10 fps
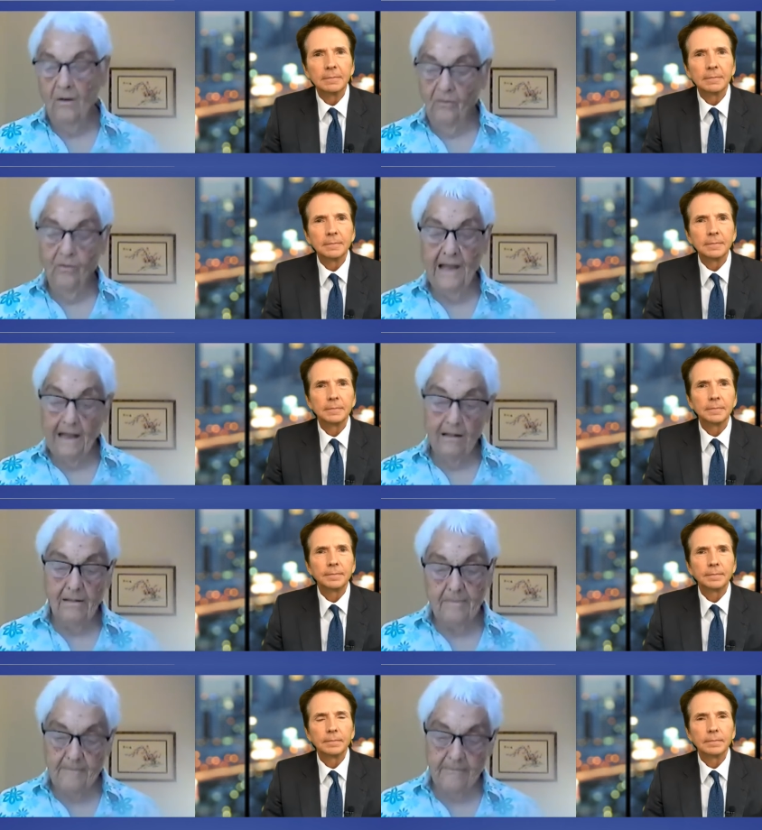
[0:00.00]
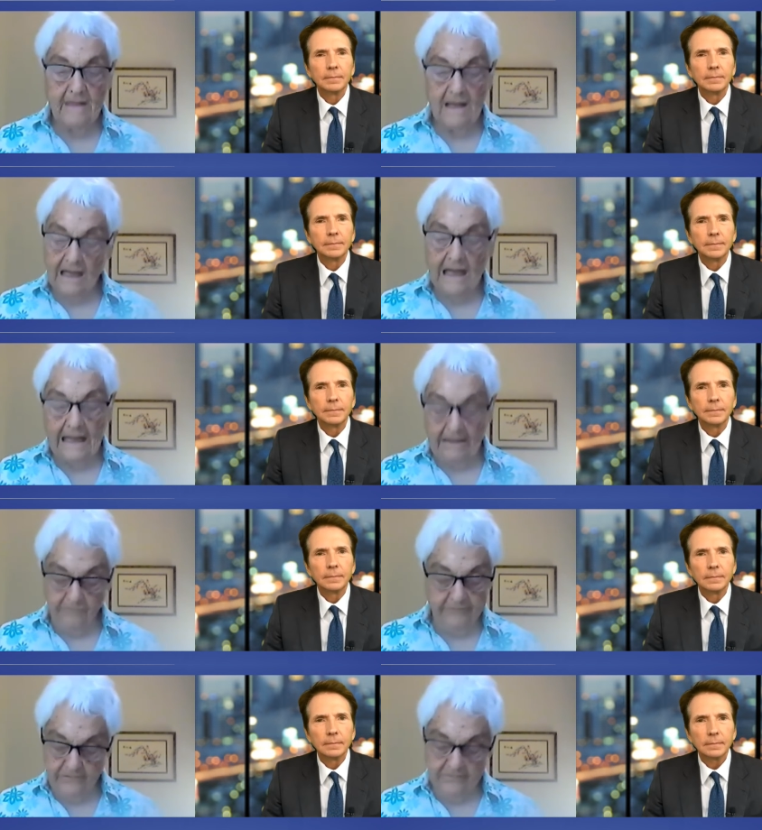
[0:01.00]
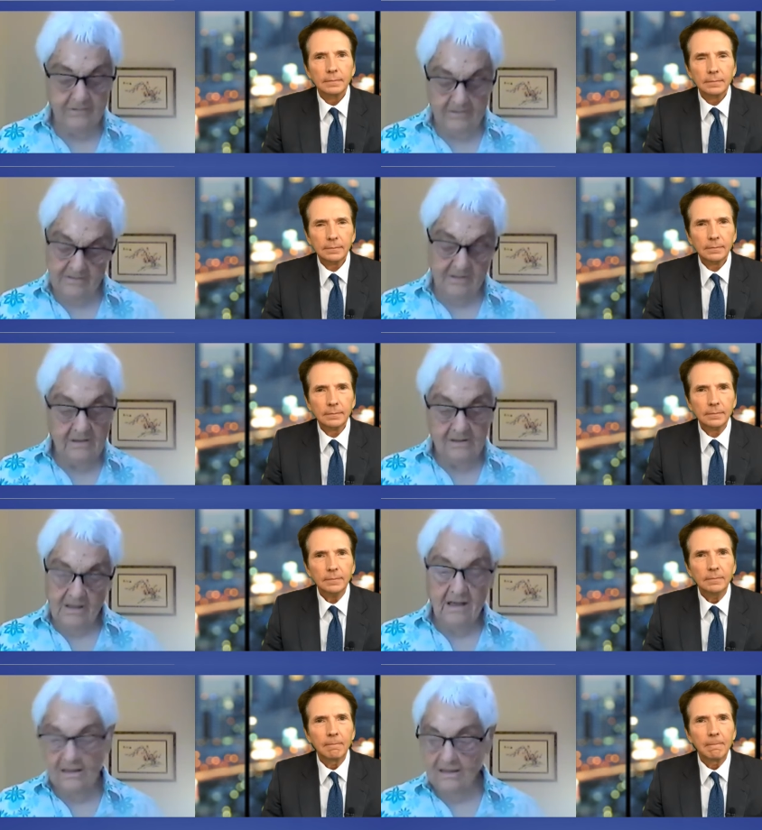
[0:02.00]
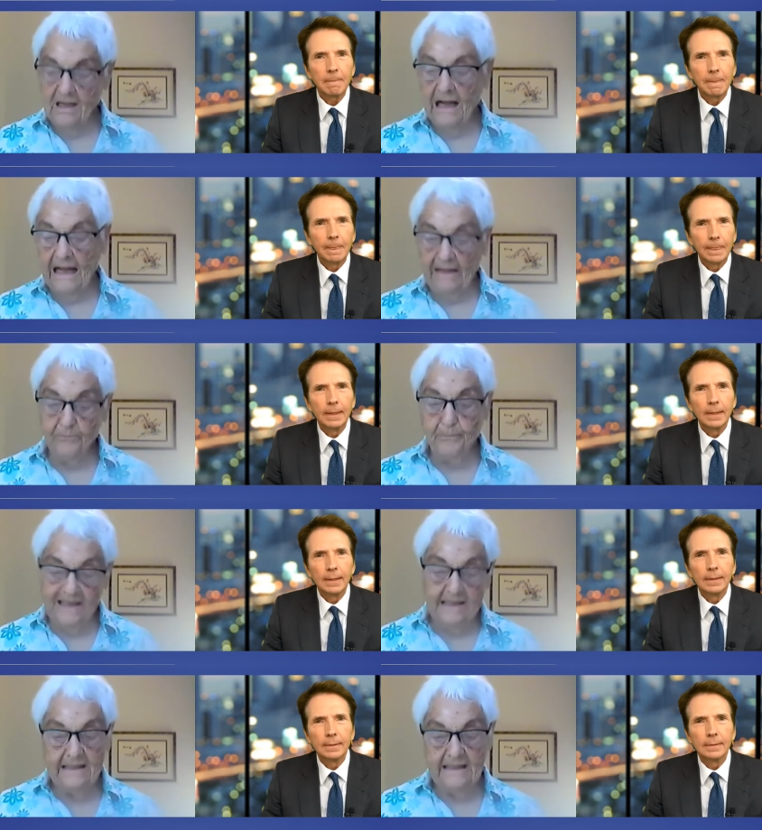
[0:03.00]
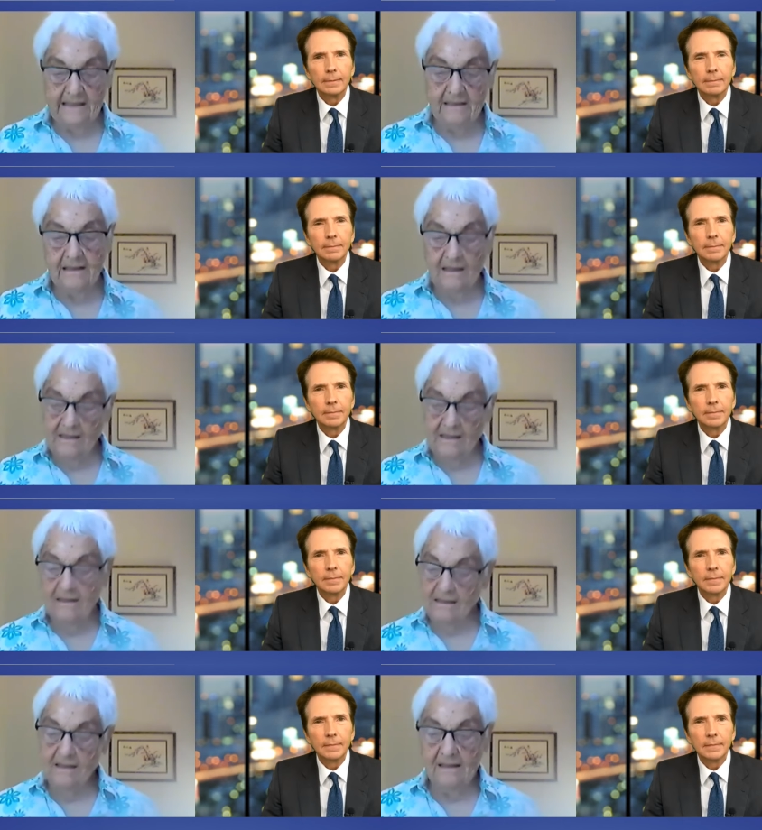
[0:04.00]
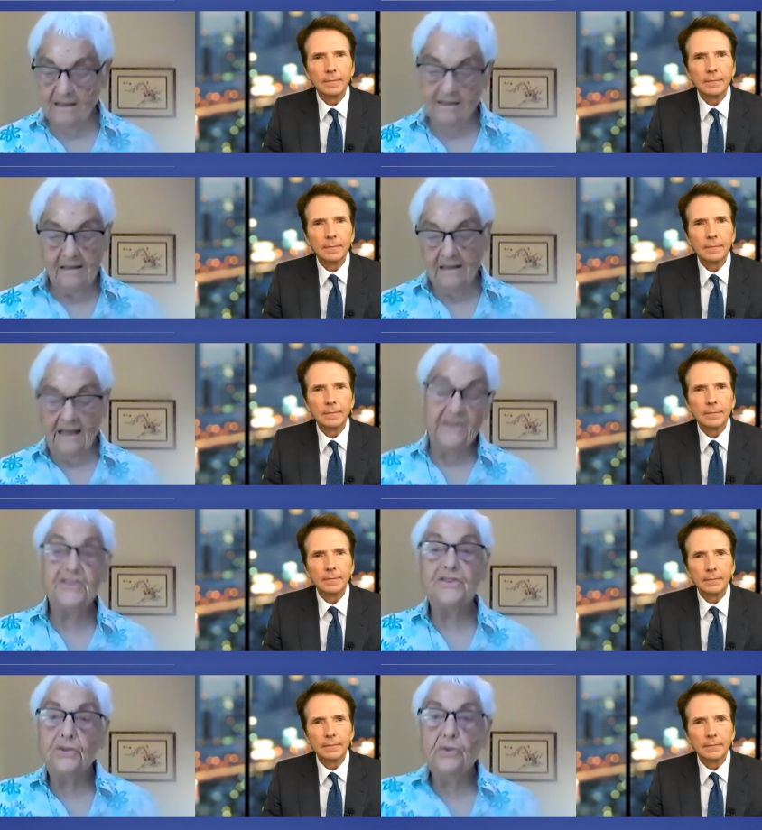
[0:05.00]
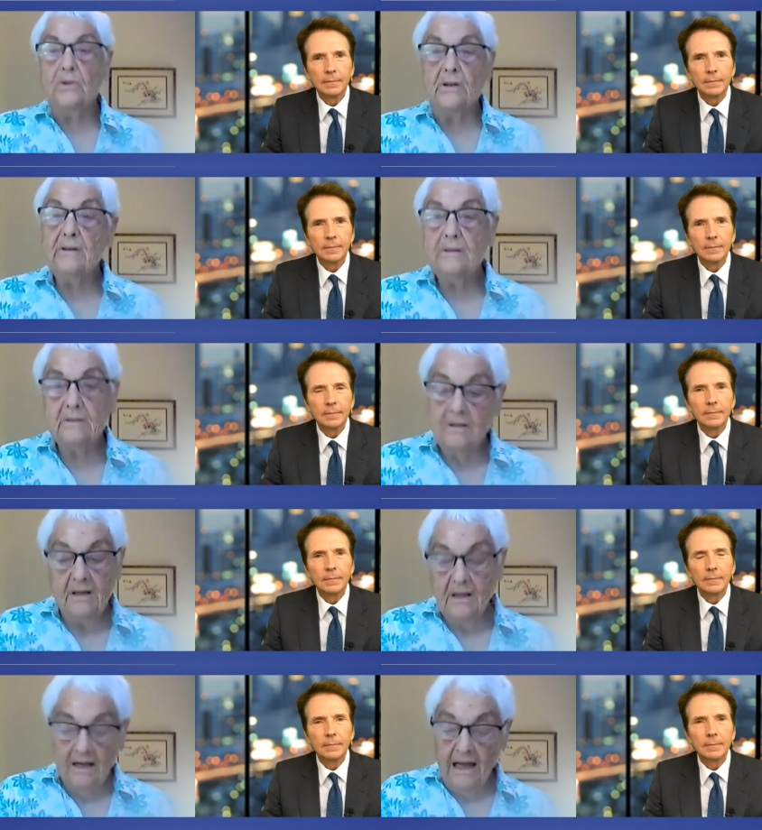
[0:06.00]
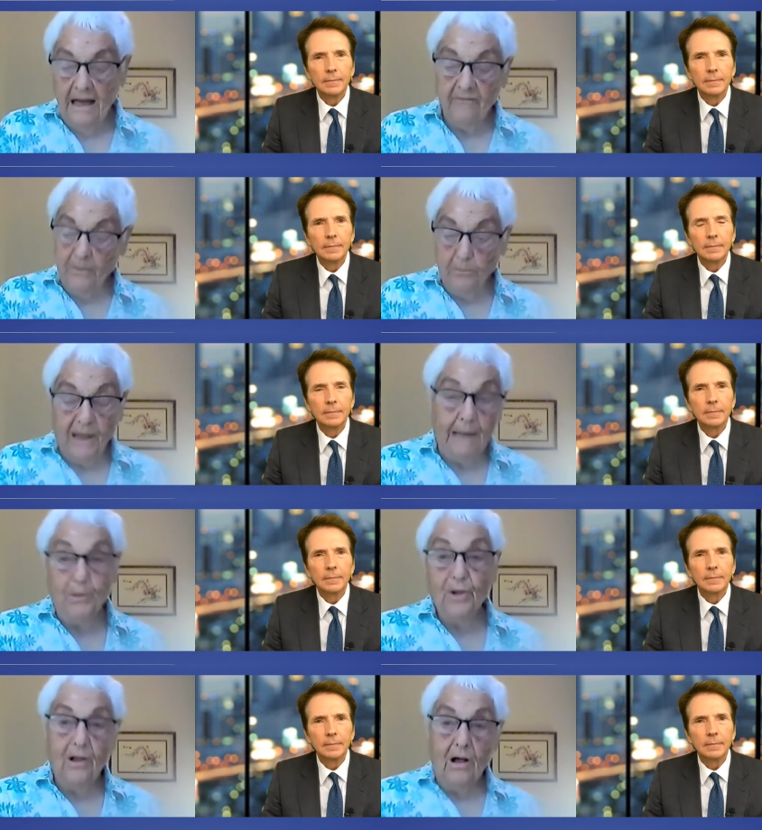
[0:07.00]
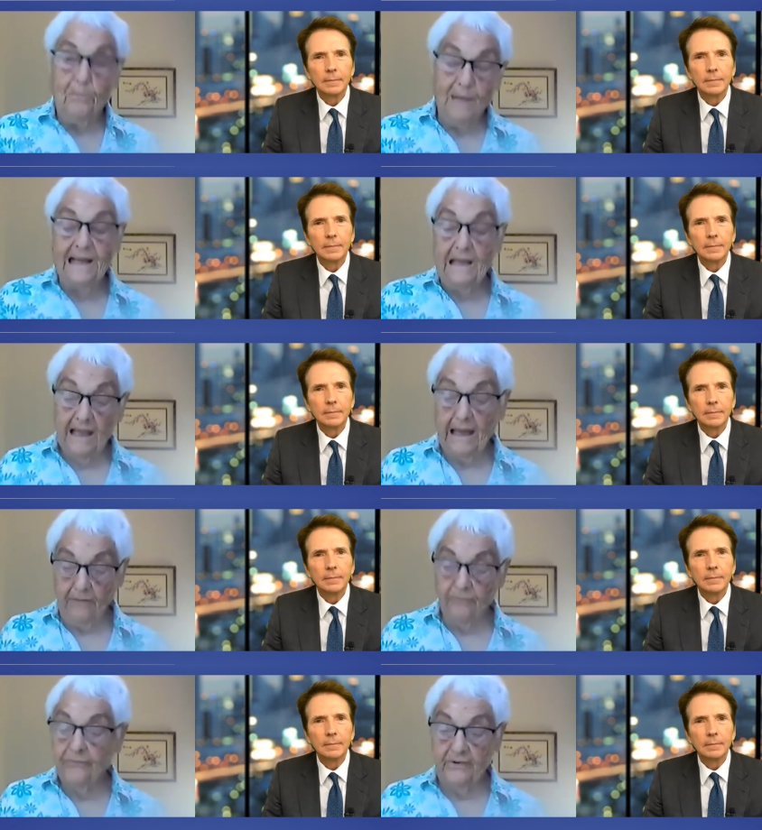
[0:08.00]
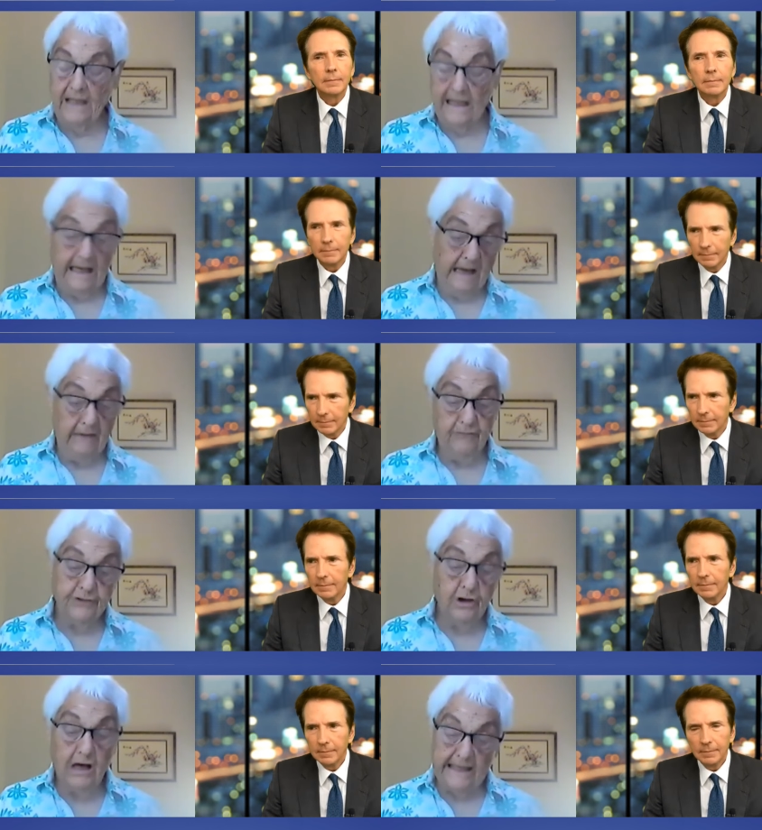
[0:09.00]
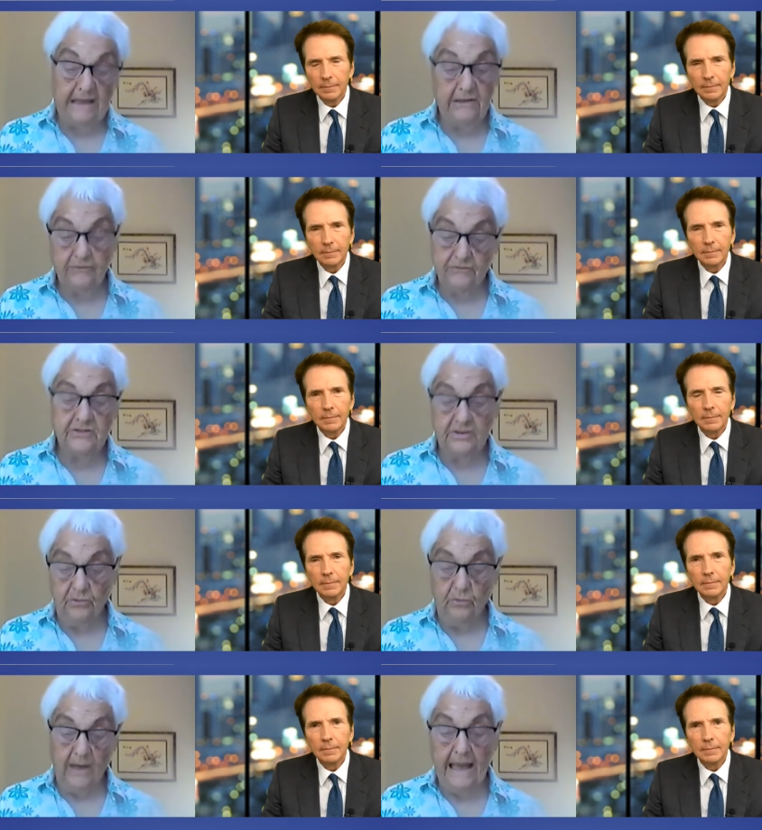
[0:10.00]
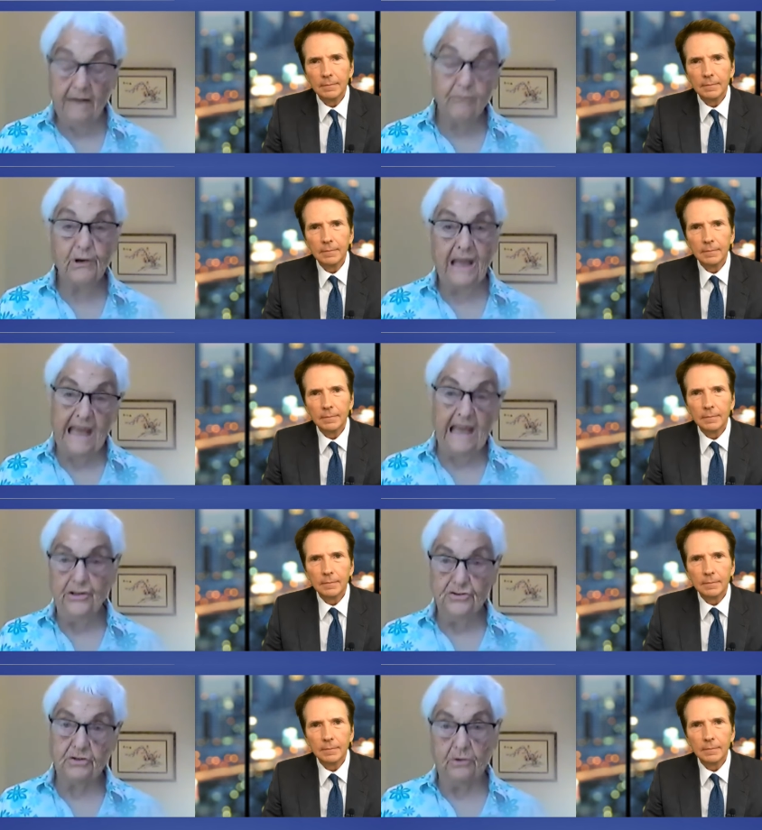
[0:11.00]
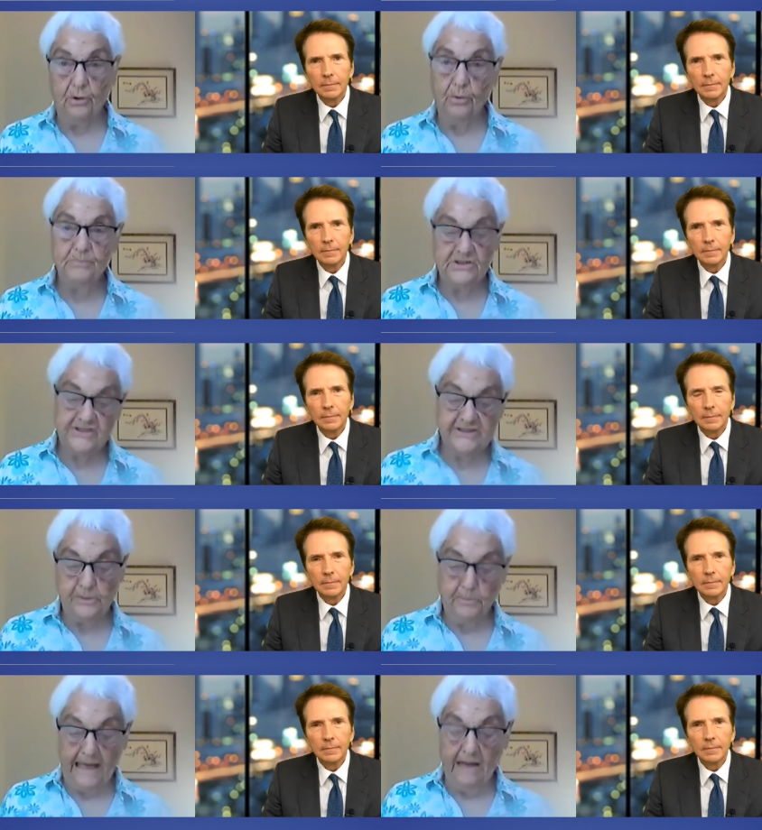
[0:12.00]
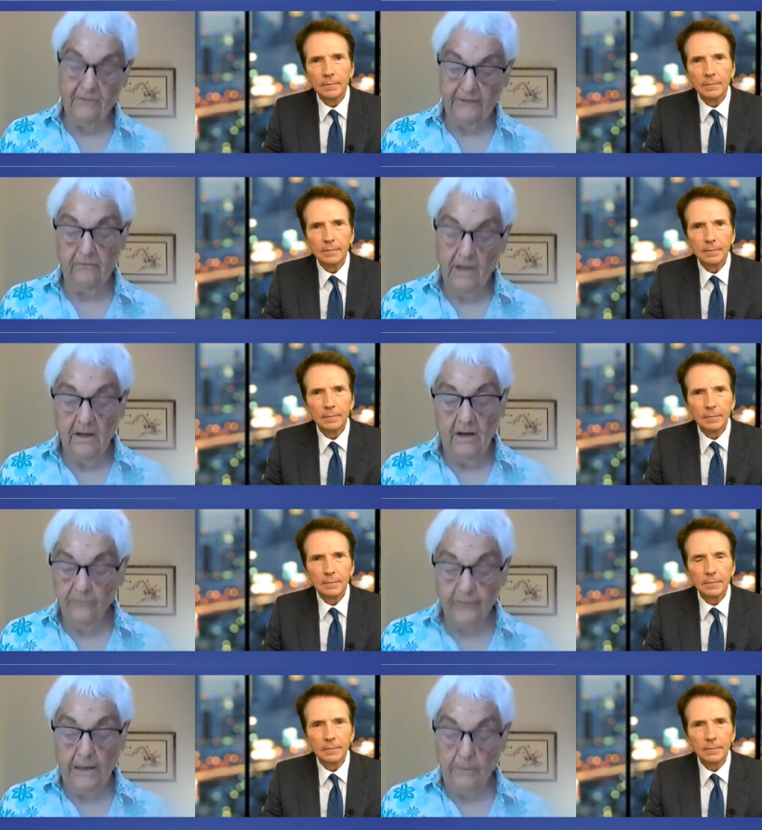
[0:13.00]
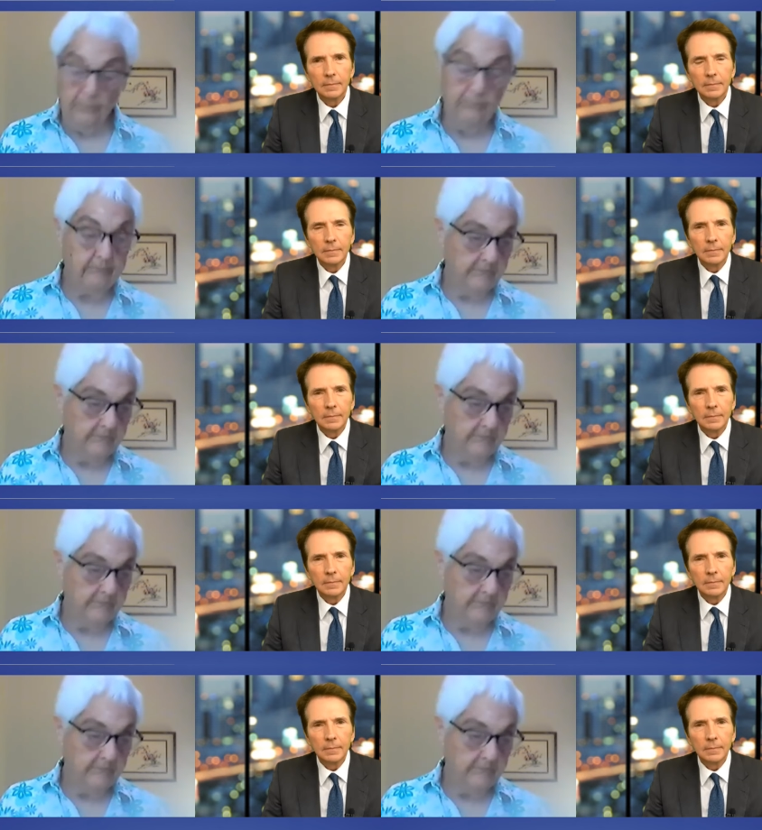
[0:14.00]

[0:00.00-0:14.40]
Speaker 1: Well, I've I've been a student of the Bible all my life and I've taught it to every age group, just about, from